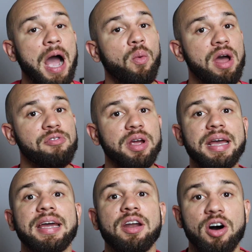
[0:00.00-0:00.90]
However,
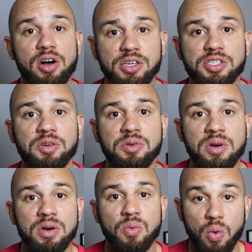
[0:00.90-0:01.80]
it can
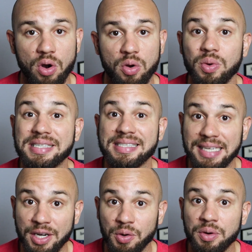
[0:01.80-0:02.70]
also work with
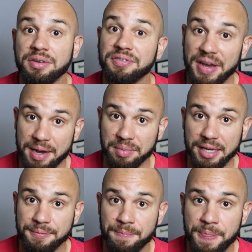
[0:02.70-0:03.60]
single
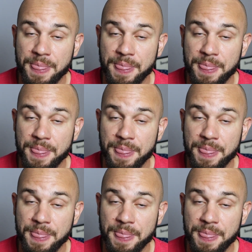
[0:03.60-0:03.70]
family.